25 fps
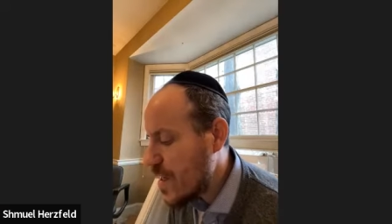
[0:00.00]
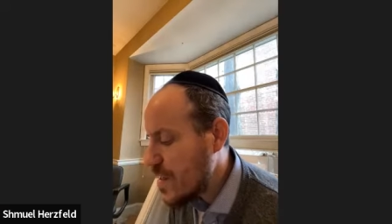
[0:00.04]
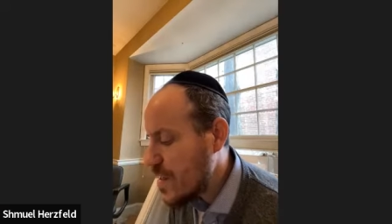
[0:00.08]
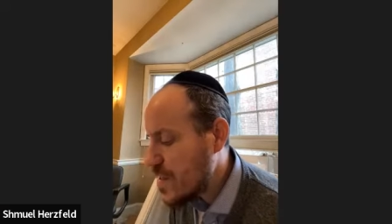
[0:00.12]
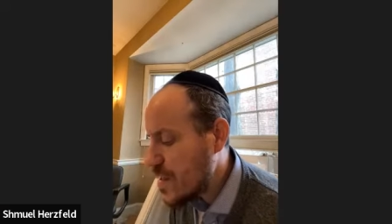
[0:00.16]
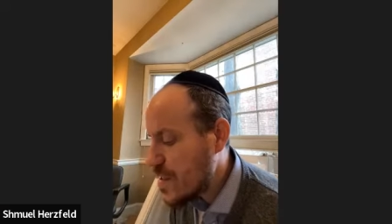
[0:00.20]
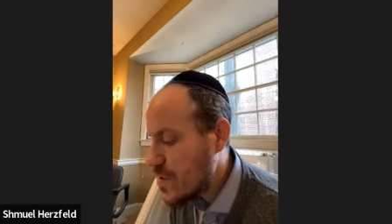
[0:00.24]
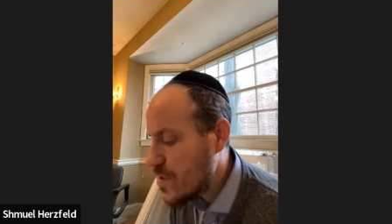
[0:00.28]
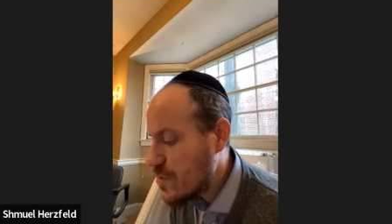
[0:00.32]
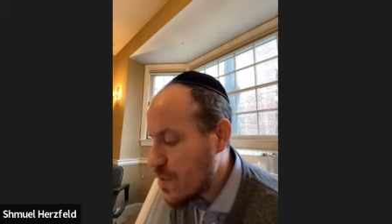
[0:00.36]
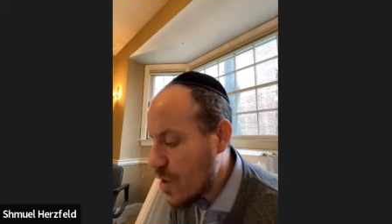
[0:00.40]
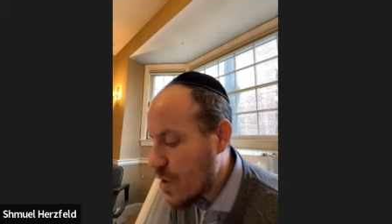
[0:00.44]
he
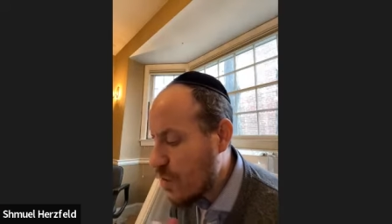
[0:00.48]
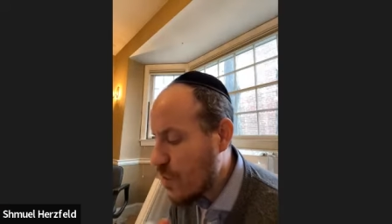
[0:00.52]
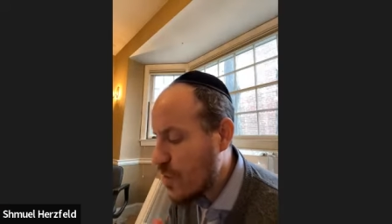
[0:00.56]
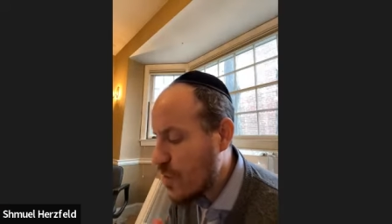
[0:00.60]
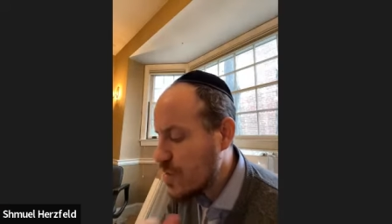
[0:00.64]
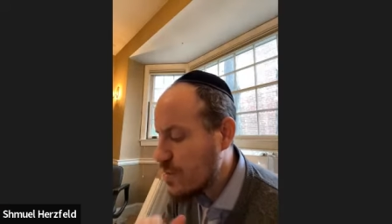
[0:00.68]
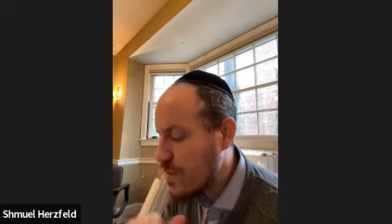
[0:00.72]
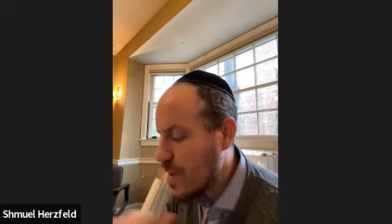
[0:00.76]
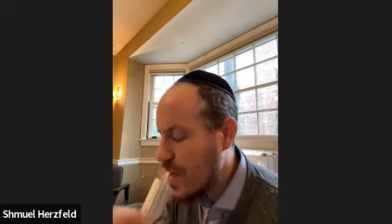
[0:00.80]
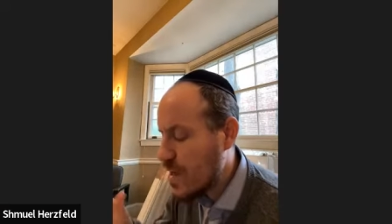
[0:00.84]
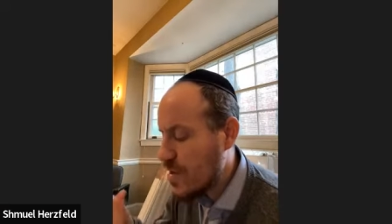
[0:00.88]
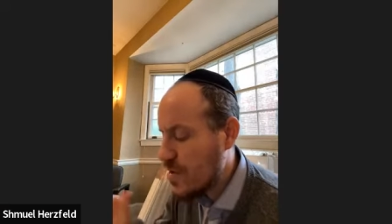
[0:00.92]
says we
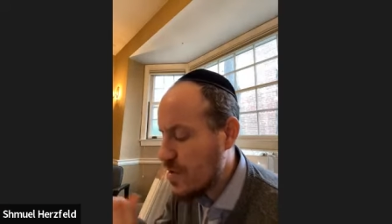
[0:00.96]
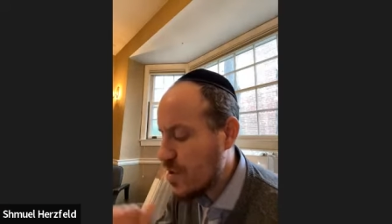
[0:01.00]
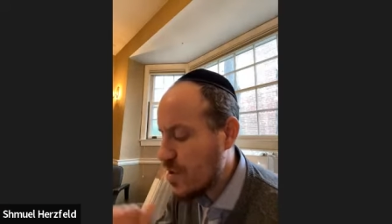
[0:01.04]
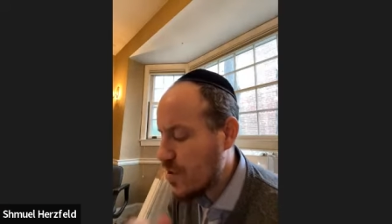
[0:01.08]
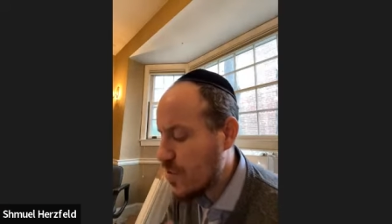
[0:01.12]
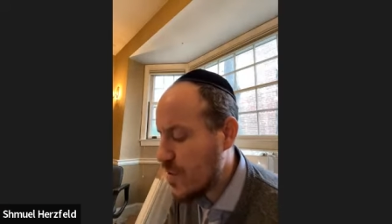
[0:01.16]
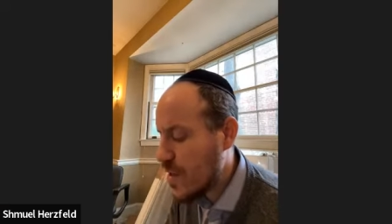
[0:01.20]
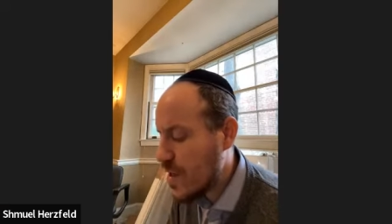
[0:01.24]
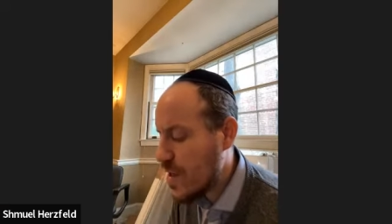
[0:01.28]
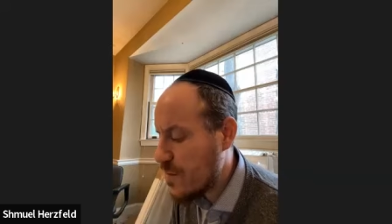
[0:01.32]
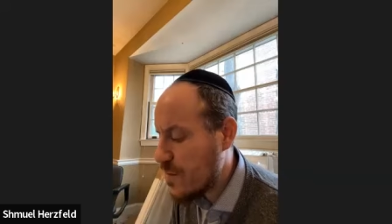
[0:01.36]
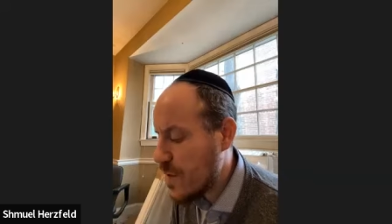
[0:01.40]
always make a
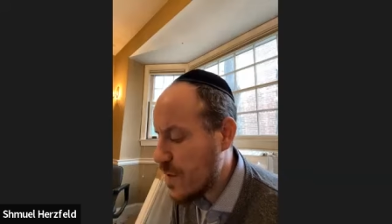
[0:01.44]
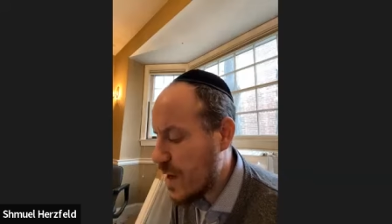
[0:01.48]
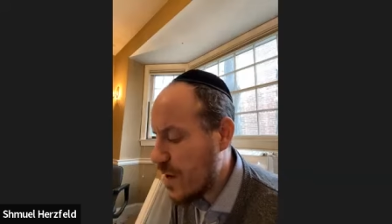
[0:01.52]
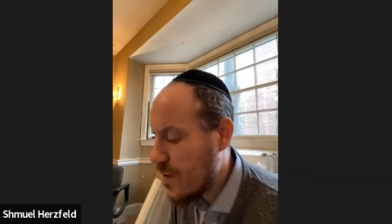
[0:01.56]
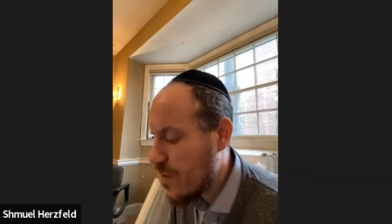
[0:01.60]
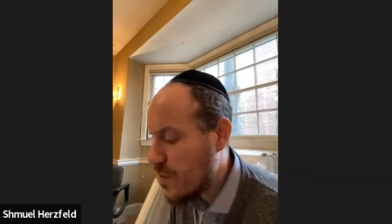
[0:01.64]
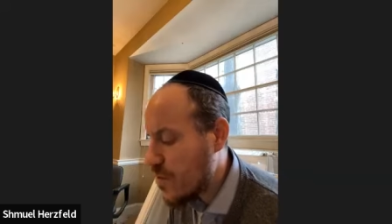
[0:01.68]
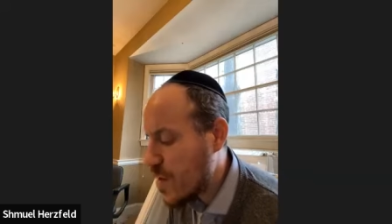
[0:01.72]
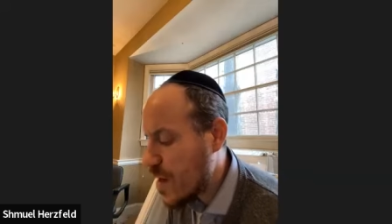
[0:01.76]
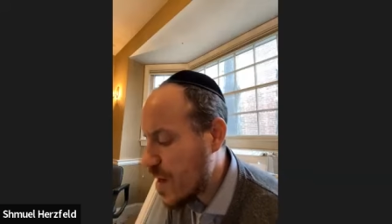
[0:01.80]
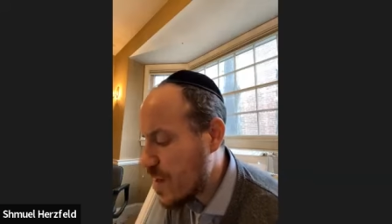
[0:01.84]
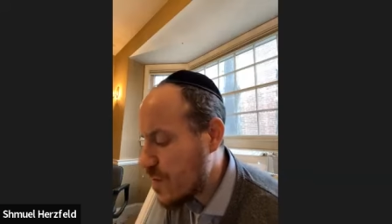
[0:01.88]
decree
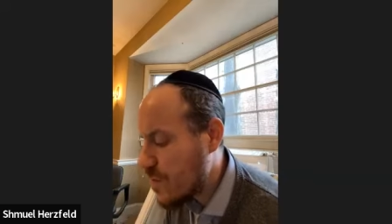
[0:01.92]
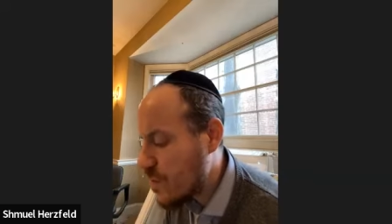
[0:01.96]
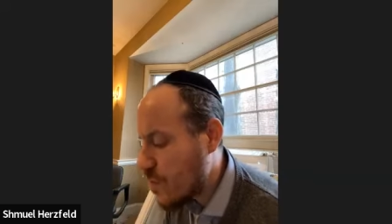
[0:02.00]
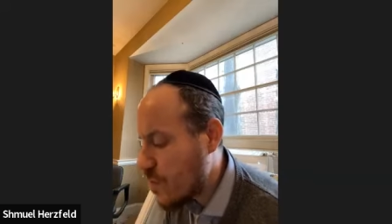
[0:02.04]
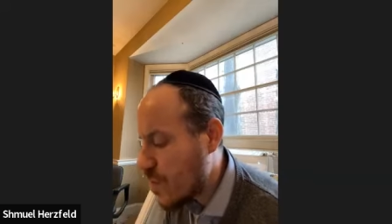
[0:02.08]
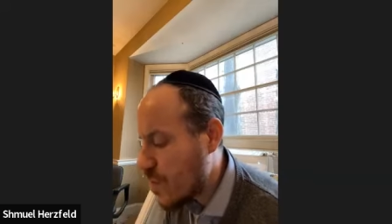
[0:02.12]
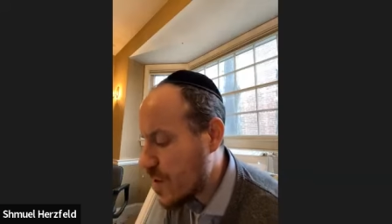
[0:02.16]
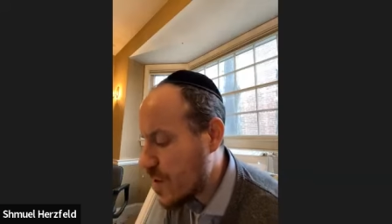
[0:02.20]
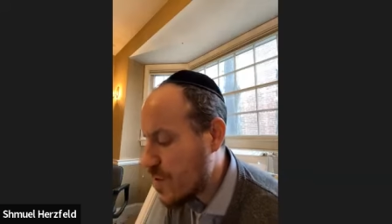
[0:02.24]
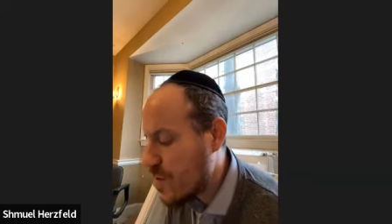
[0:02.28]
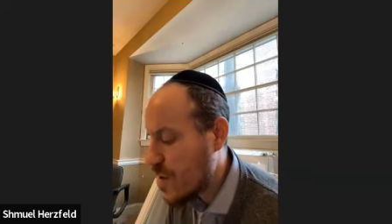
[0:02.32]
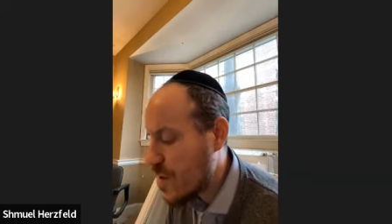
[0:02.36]
about
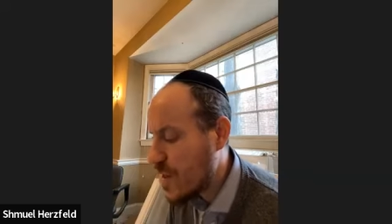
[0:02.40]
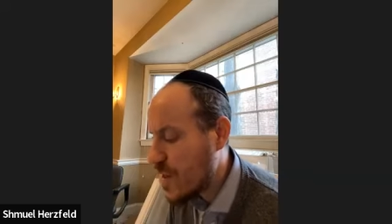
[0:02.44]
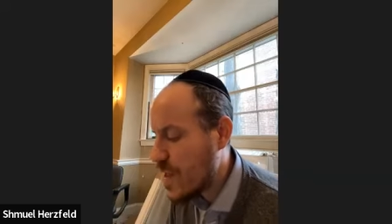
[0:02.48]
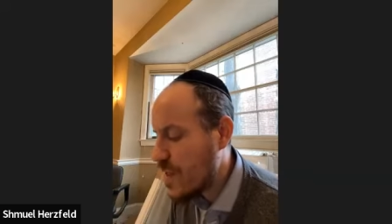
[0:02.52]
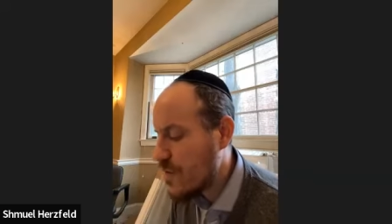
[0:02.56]
rainwater,